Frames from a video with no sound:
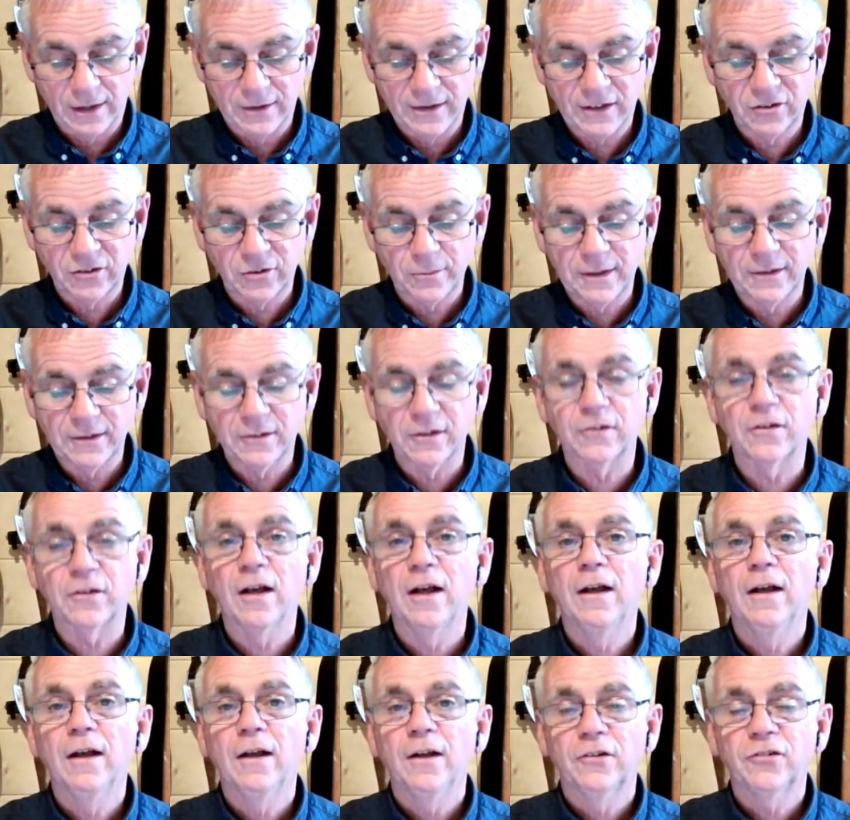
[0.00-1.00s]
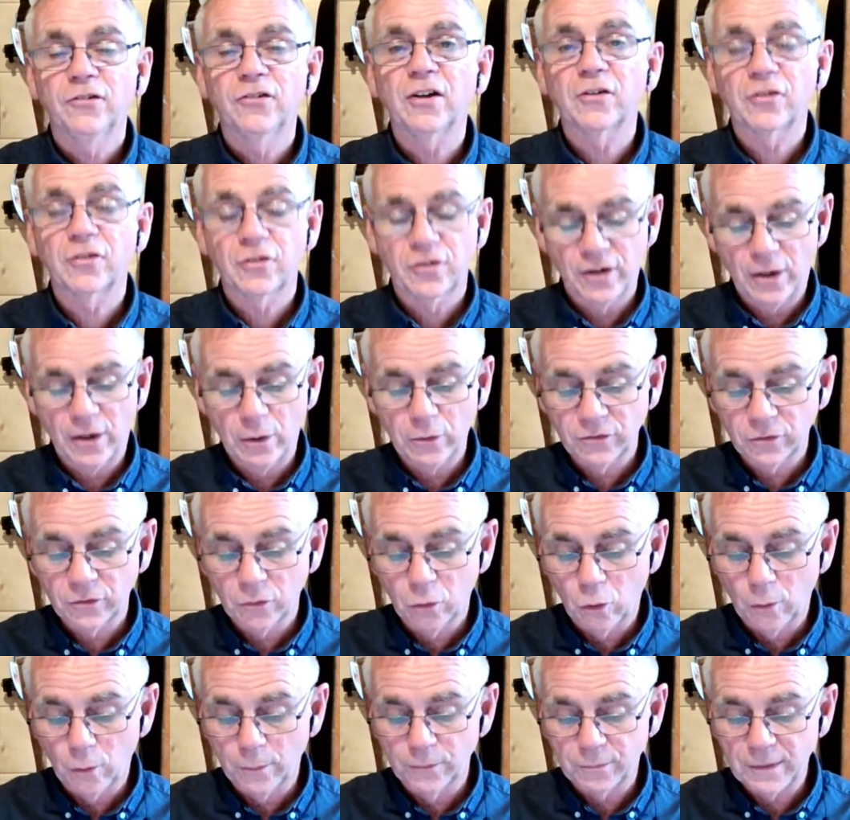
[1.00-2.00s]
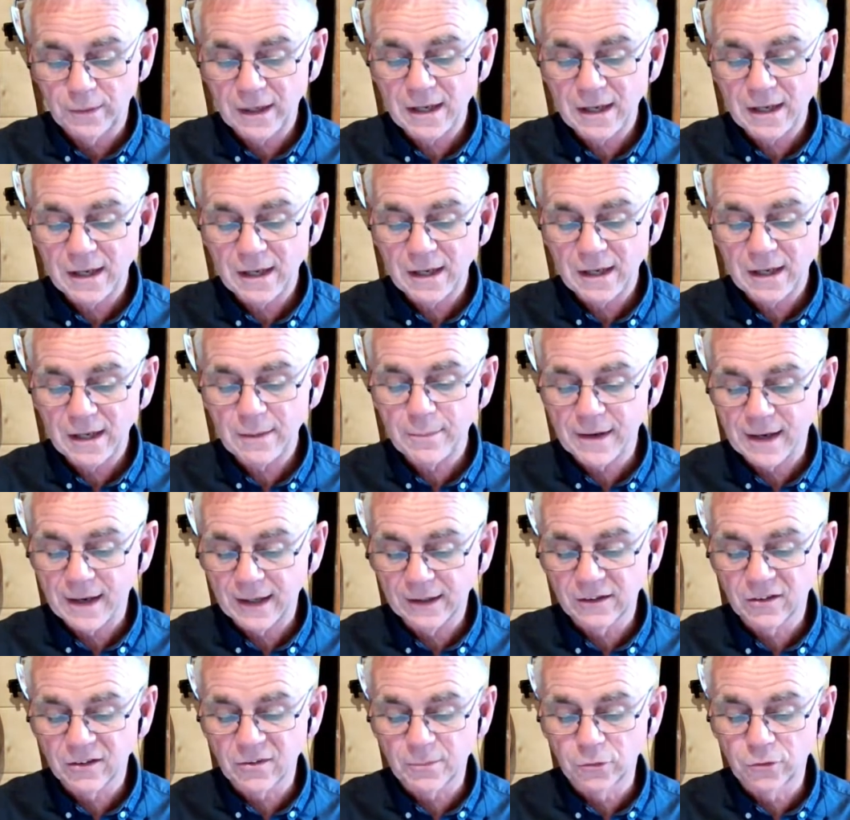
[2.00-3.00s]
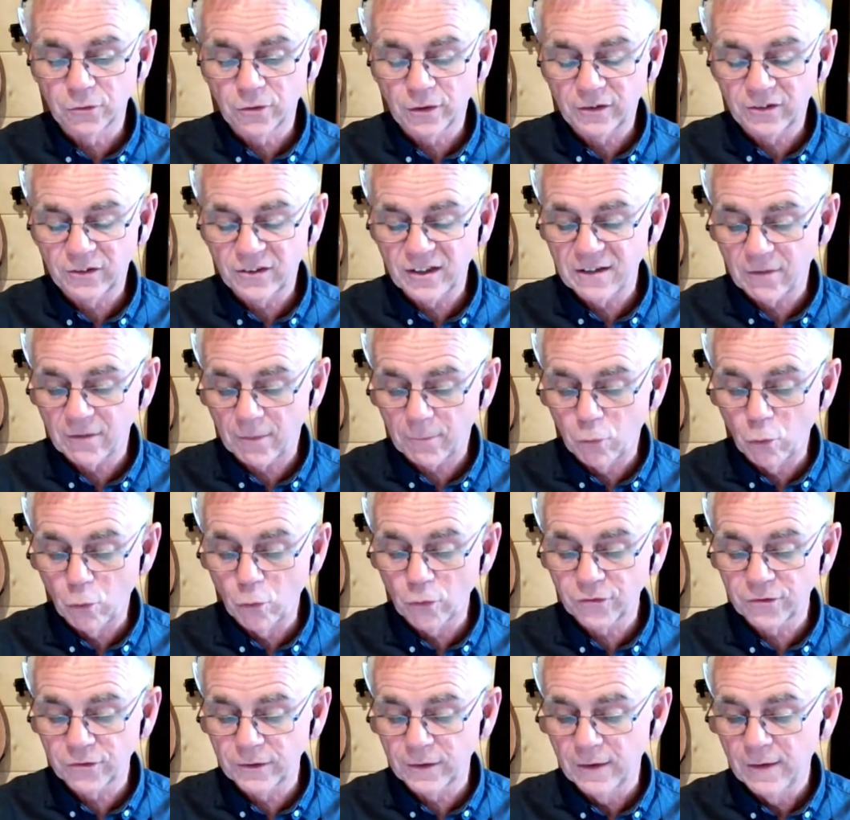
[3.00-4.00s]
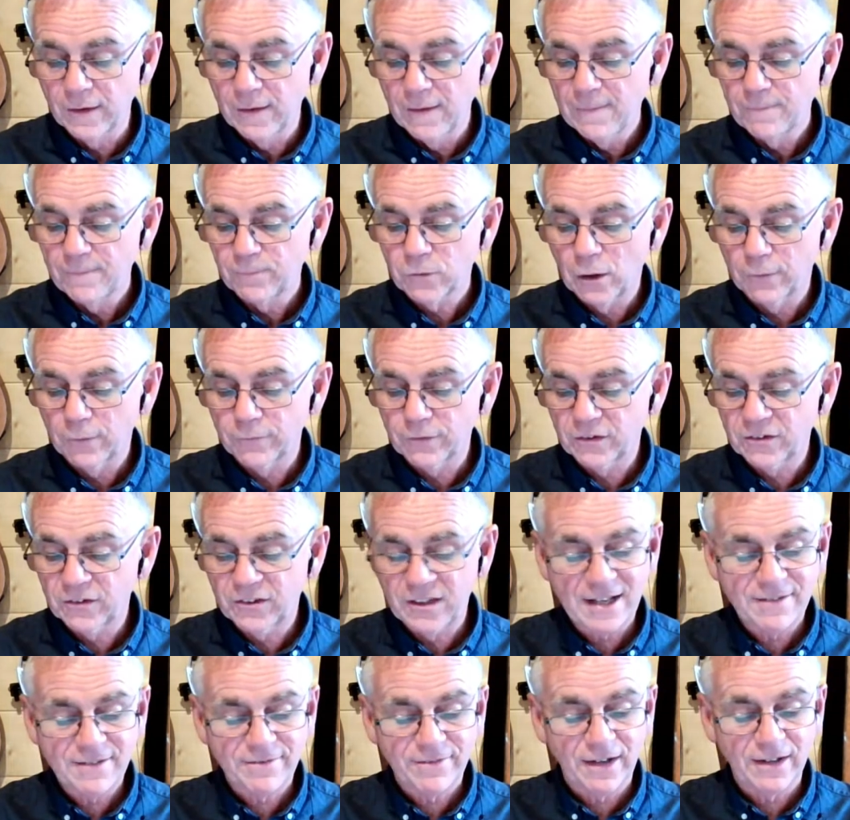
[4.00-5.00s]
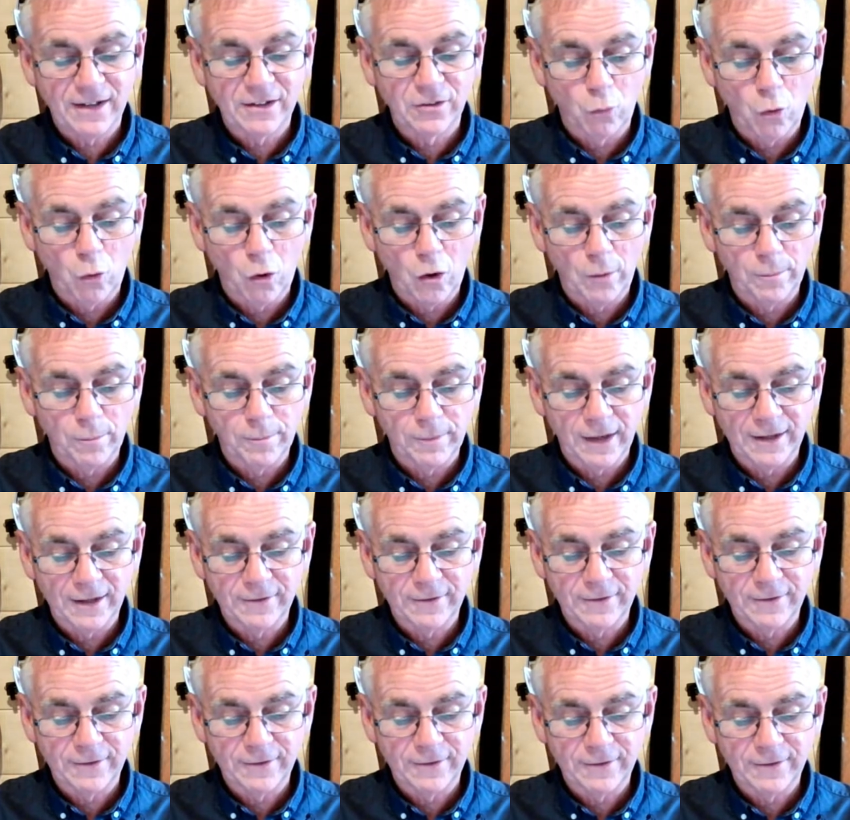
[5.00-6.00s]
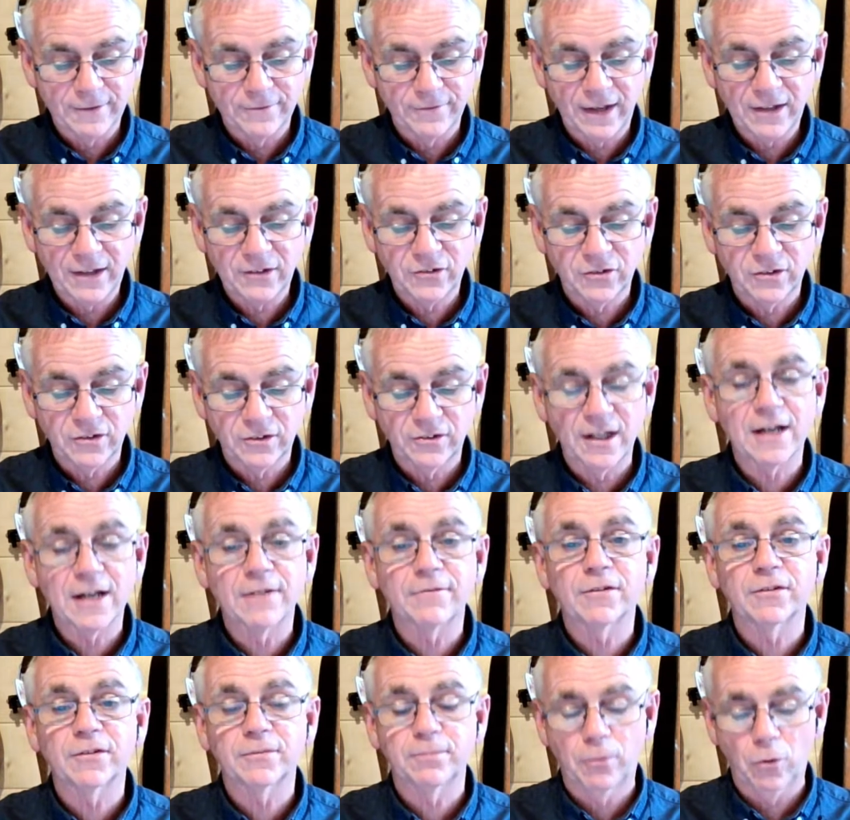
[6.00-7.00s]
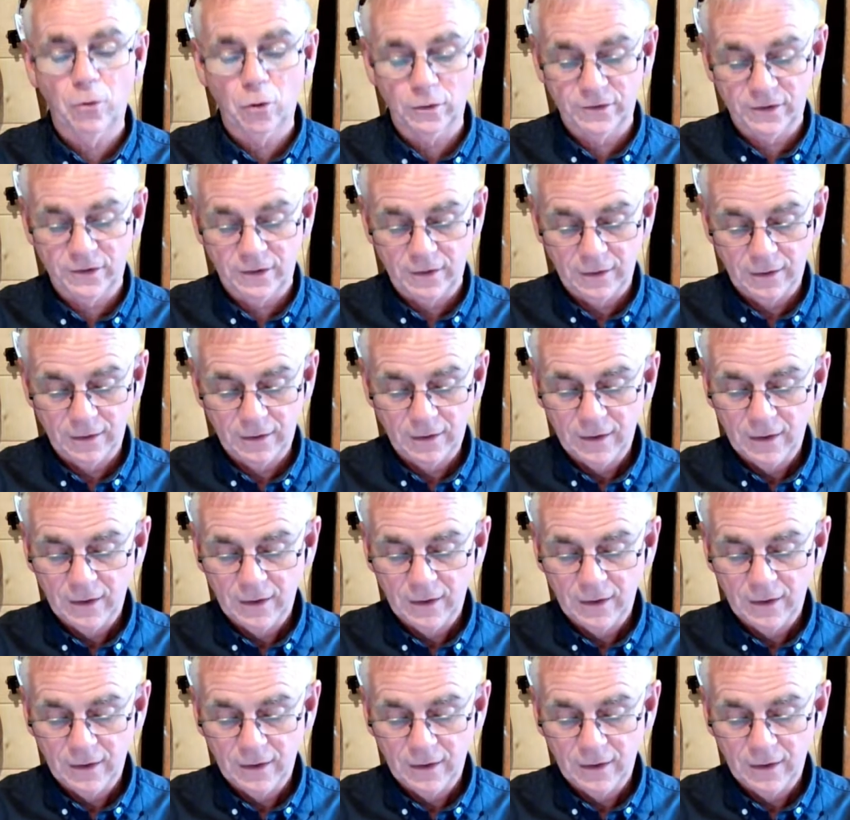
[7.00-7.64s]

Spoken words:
An estimated 6,000 homes may be eligible to receive a portion of the Safe and Warm Advice Service pot